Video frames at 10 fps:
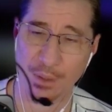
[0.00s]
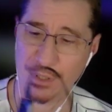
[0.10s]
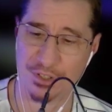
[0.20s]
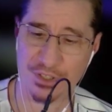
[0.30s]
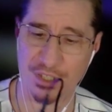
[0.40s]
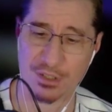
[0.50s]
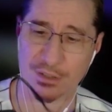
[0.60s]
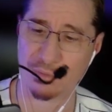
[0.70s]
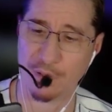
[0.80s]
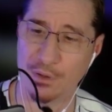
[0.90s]
This
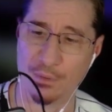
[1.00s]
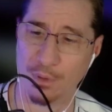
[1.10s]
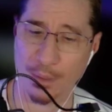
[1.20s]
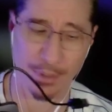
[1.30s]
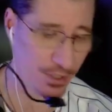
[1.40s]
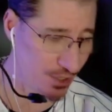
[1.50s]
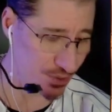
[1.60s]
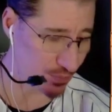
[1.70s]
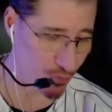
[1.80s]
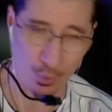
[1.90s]

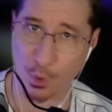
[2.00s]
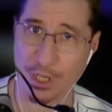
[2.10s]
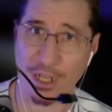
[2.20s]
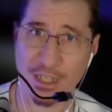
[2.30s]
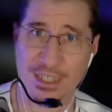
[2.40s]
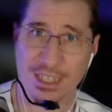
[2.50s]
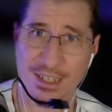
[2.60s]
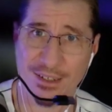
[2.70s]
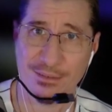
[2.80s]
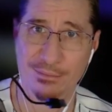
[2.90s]

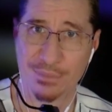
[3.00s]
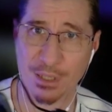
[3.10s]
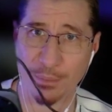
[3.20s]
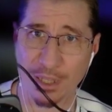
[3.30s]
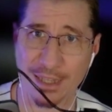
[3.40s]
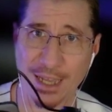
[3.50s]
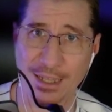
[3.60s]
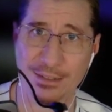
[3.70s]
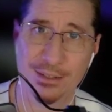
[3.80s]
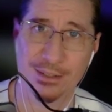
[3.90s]
2019, something like
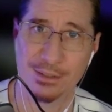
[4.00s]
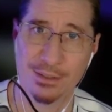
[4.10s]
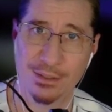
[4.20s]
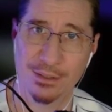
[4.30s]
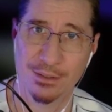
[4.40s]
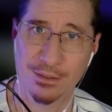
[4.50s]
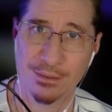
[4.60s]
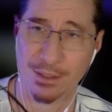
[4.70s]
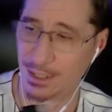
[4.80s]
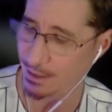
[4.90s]
that.
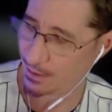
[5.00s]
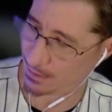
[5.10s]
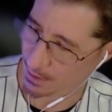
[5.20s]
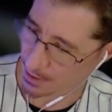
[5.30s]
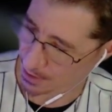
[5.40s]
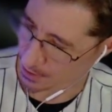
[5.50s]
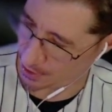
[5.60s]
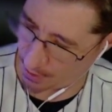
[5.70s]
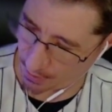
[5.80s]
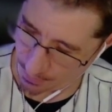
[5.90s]
Like,
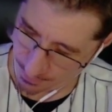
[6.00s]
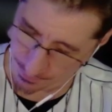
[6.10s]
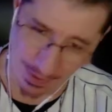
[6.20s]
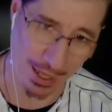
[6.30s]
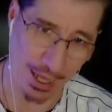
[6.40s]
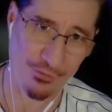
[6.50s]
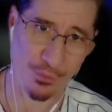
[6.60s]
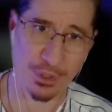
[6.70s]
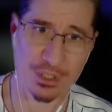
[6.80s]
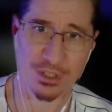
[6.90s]
so half
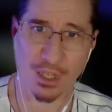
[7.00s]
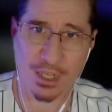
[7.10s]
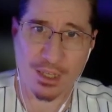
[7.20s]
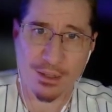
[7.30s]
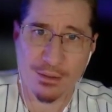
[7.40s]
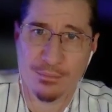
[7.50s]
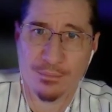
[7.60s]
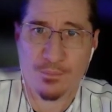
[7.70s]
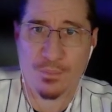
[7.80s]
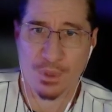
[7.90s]
of me is like,
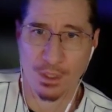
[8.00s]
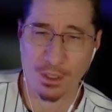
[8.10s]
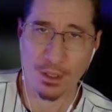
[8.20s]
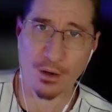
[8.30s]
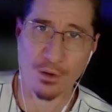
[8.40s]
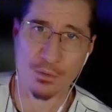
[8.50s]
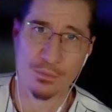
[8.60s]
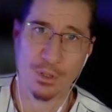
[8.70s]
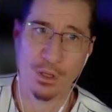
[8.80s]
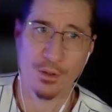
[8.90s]
you know,
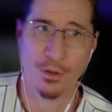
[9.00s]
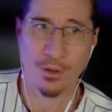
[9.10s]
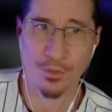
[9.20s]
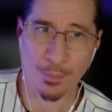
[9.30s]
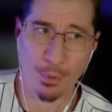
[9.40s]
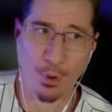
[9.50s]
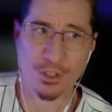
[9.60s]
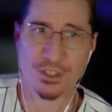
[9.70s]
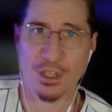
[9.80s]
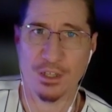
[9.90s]
the
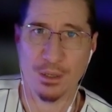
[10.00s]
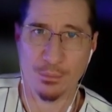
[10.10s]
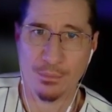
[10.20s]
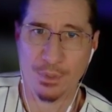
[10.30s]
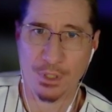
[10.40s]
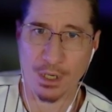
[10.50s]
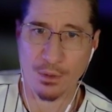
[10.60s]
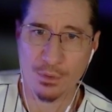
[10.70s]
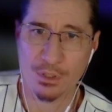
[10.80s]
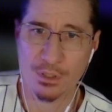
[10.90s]
balls on them, you
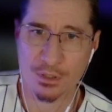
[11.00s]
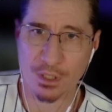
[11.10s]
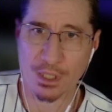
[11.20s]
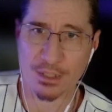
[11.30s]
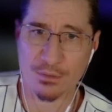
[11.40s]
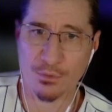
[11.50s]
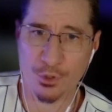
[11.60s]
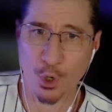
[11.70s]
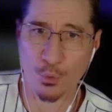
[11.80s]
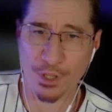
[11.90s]
know, to like
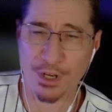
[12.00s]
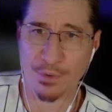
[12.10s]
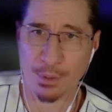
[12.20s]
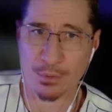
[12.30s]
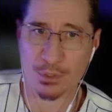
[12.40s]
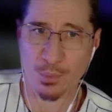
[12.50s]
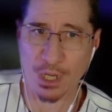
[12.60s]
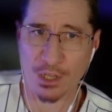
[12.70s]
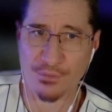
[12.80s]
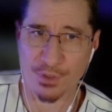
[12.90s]
know that everybody was
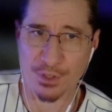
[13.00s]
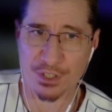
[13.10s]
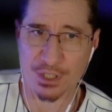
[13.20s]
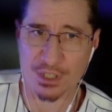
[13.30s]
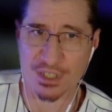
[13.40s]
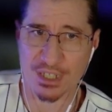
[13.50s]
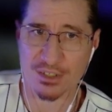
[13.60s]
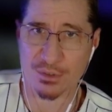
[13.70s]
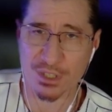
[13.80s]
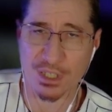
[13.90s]
waiting for this and
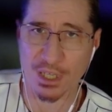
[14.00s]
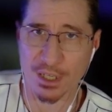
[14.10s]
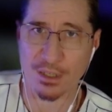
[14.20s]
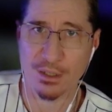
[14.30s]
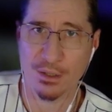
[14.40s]
essentially say,